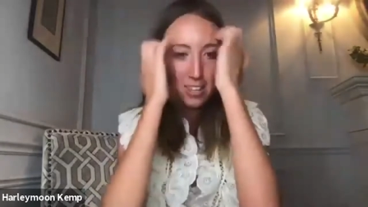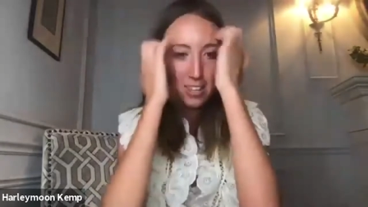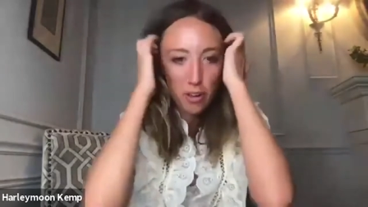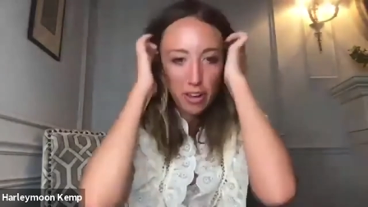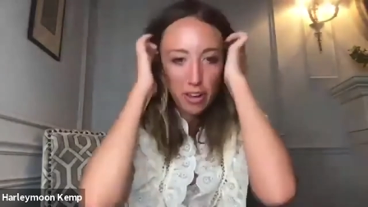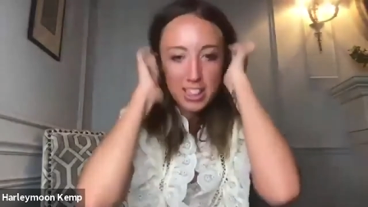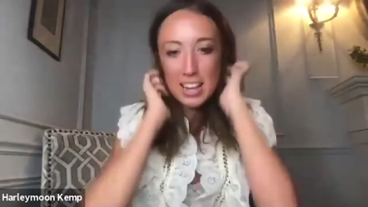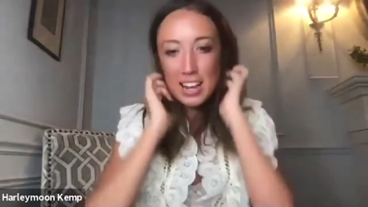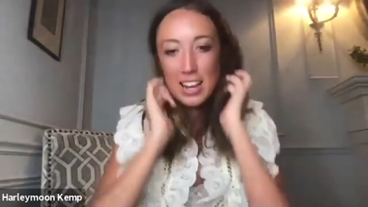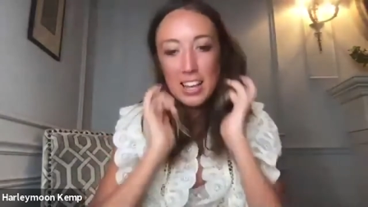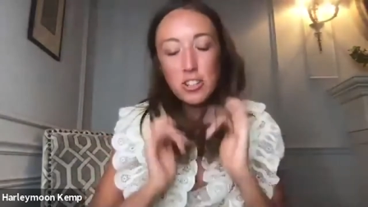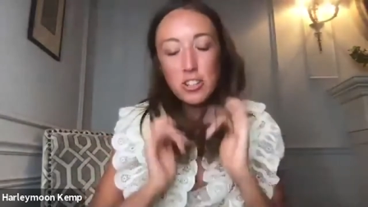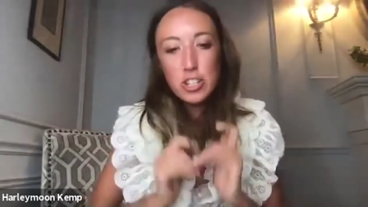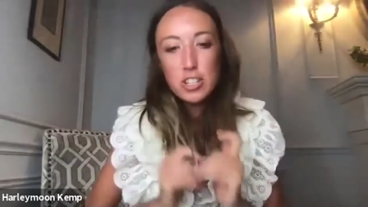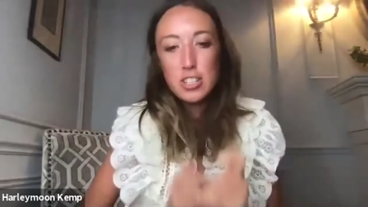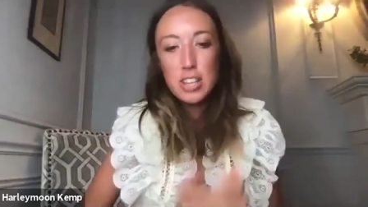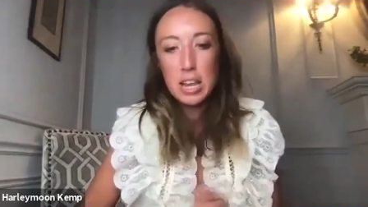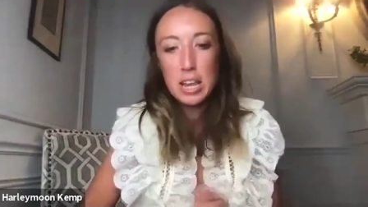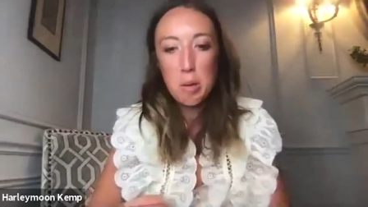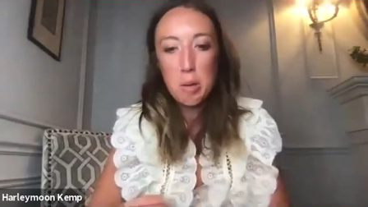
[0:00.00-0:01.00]
So I think it's
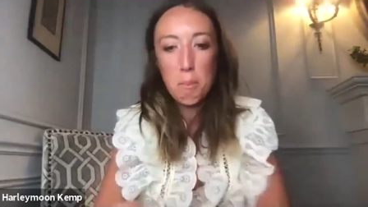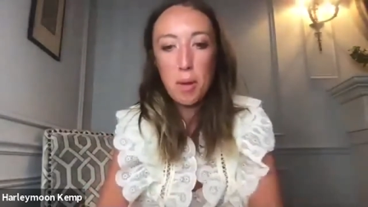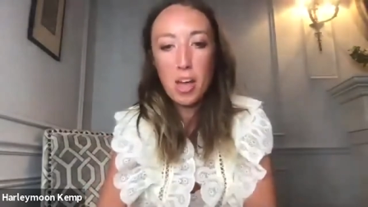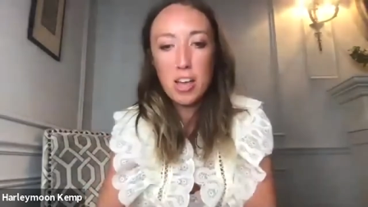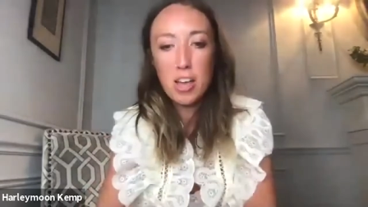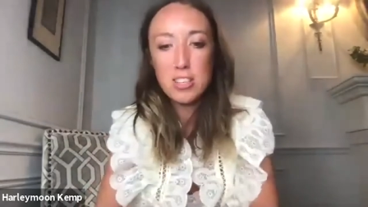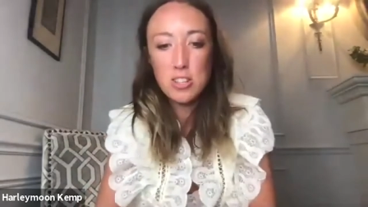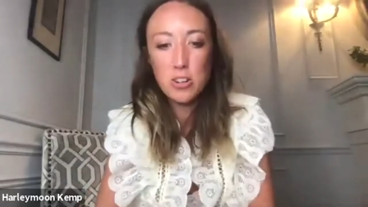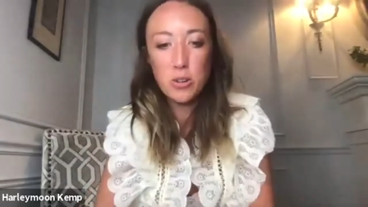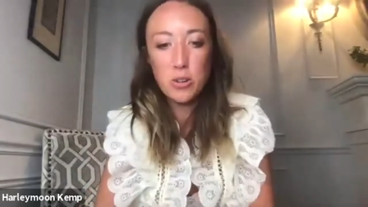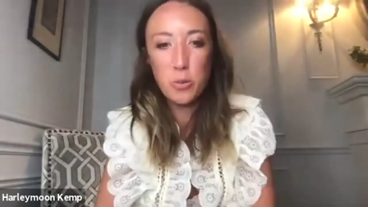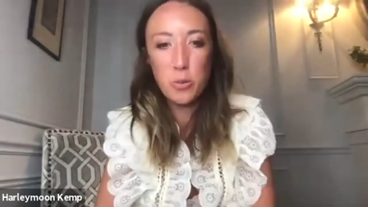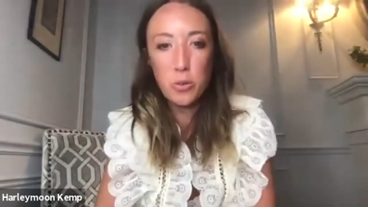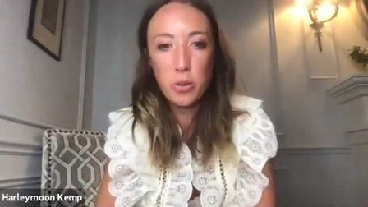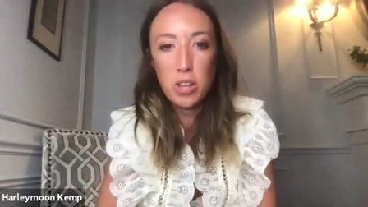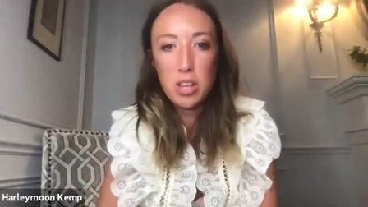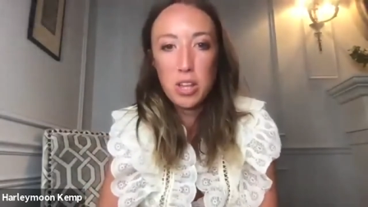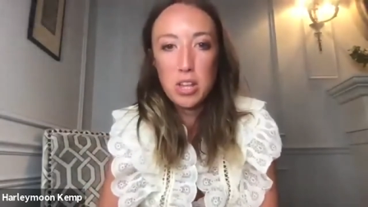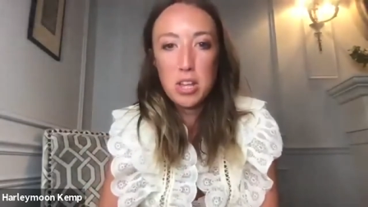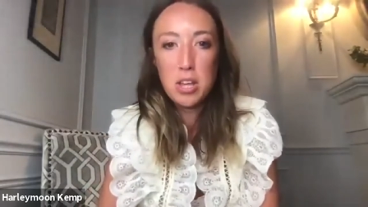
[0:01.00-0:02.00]
just like a personal,
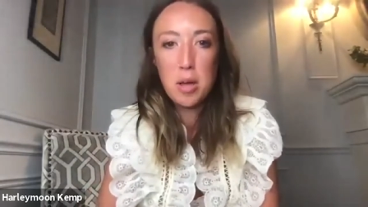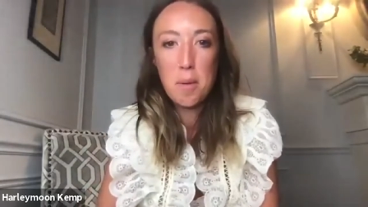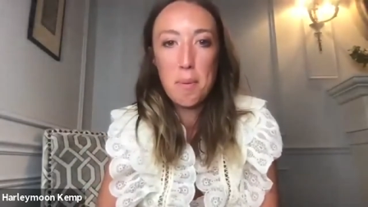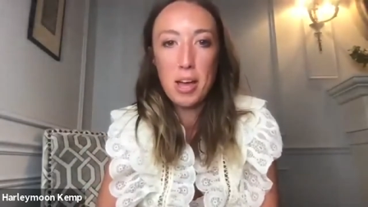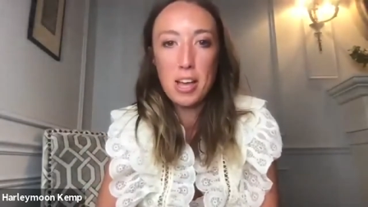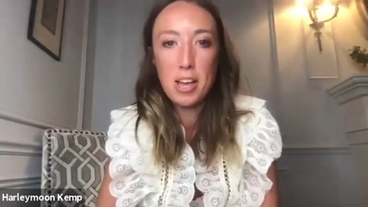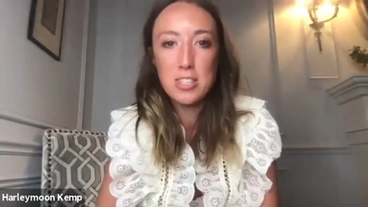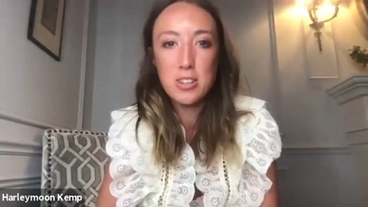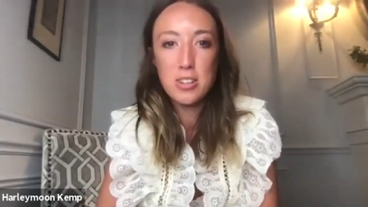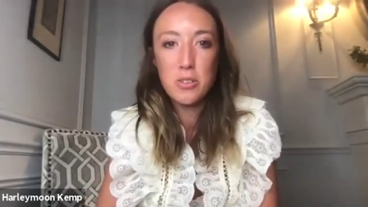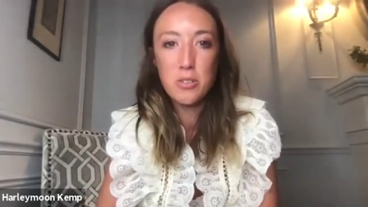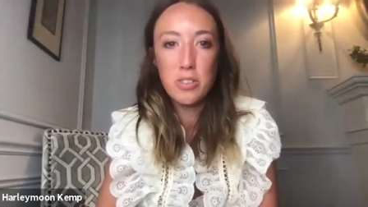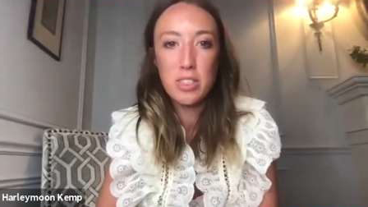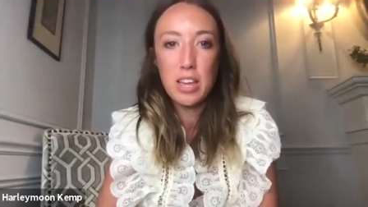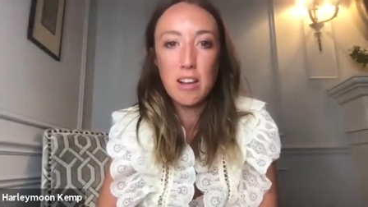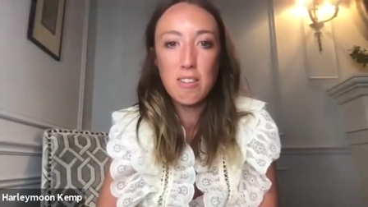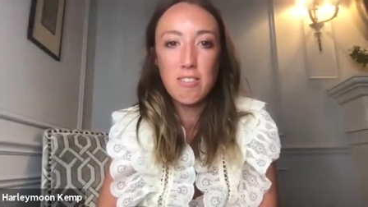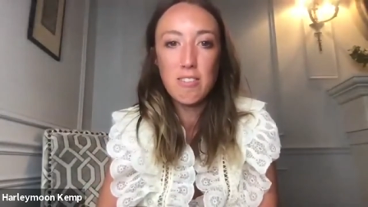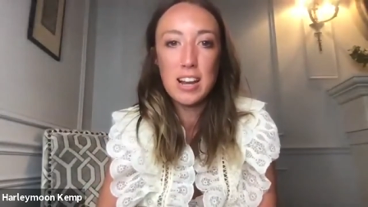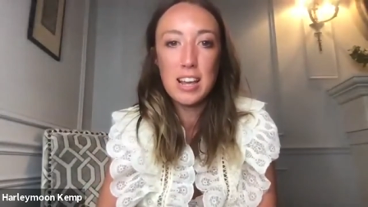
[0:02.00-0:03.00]
a personal
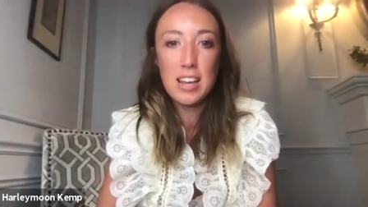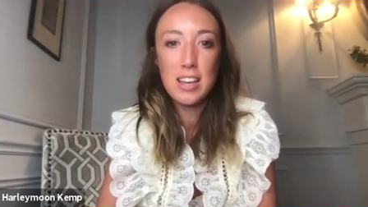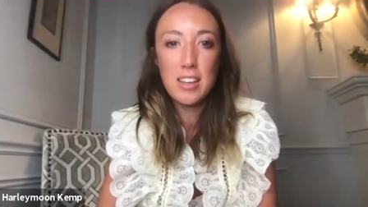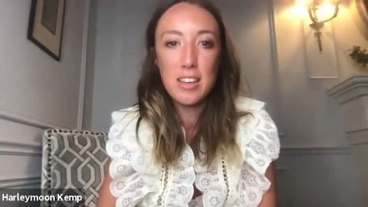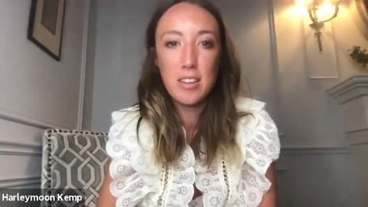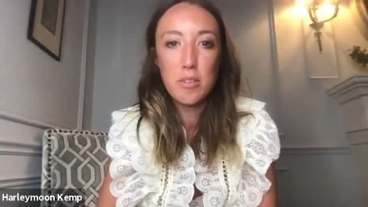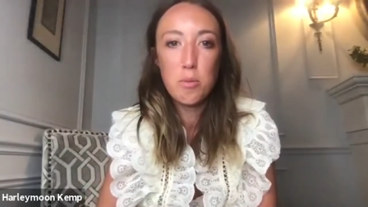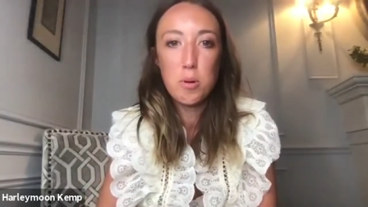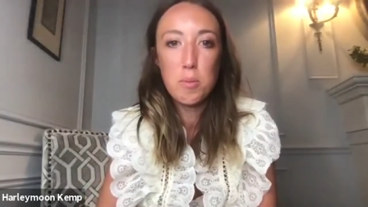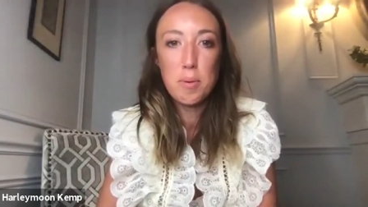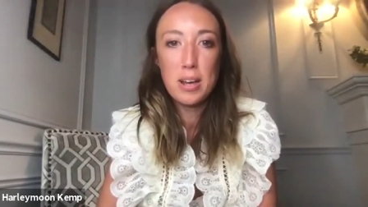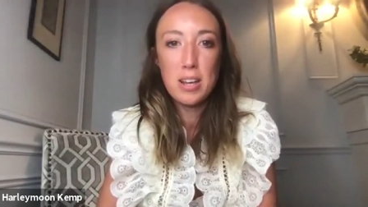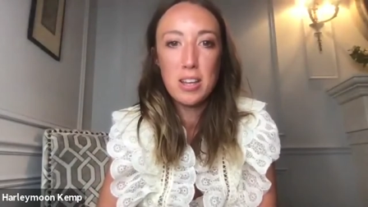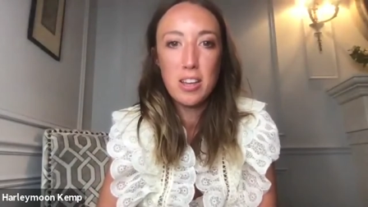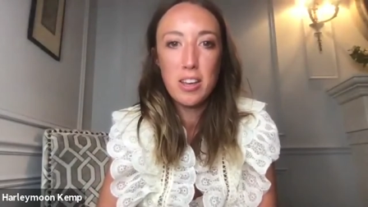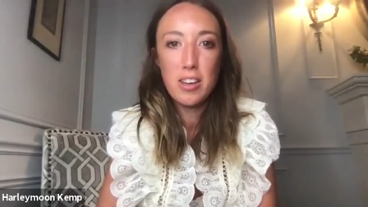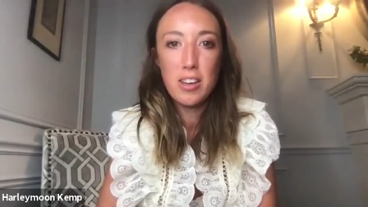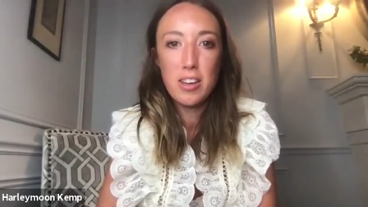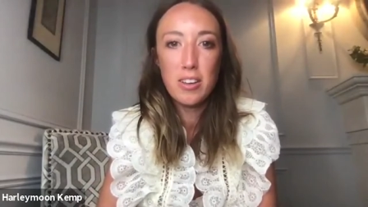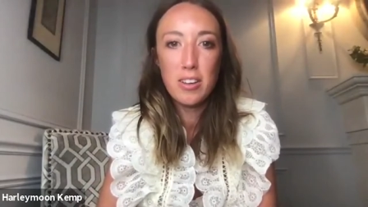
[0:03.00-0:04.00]
thing really. What about
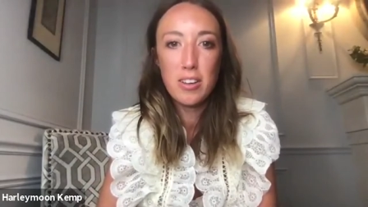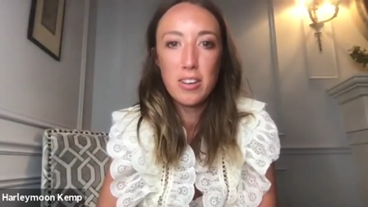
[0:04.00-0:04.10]
you?